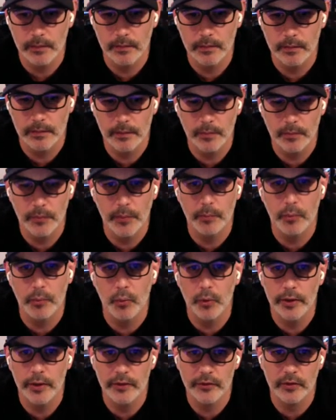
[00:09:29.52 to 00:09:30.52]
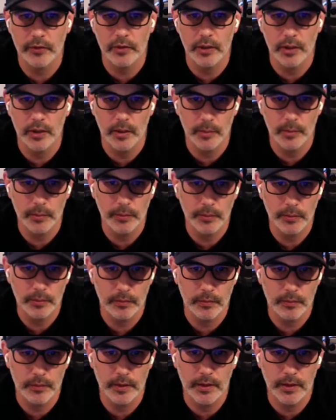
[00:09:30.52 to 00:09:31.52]
the boys club
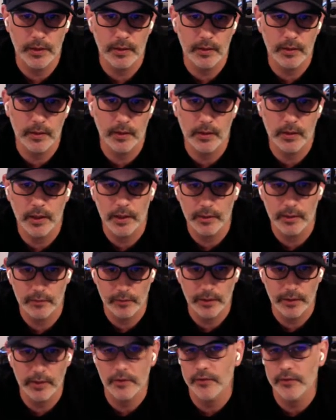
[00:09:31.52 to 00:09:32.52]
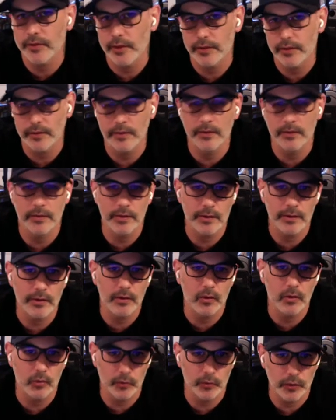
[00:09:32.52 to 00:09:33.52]
that a lot of, like I said, the
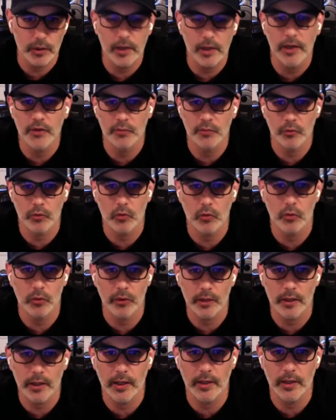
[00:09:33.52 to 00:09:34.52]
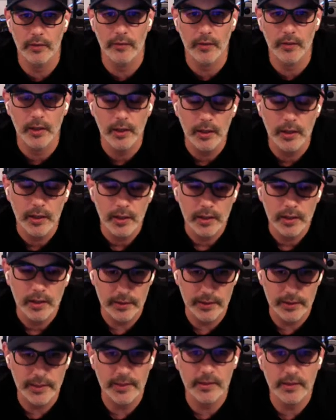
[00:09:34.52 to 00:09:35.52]
older cosmic horror kind of
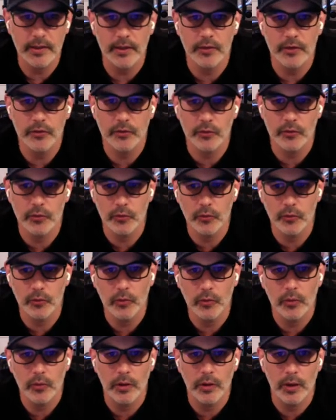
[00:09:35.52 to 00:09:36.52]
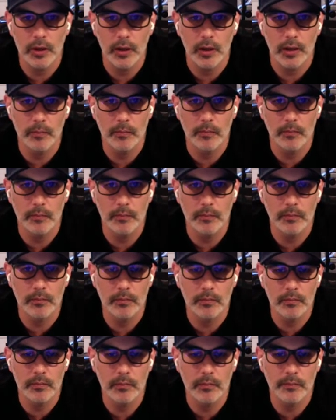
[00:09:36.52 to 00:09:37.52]
leaned into. And
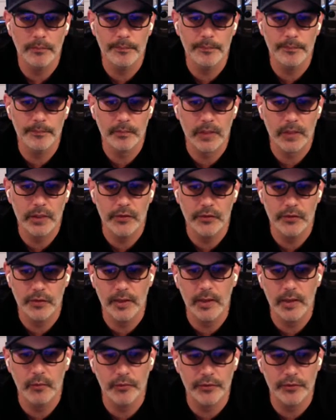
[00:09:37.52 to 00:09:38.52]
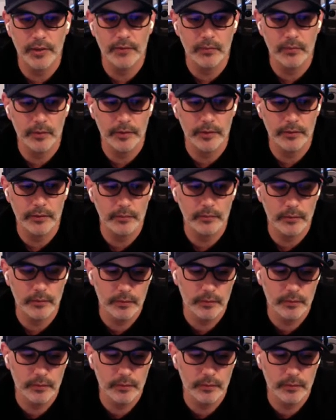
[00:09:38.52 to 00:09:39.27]
so that was definitely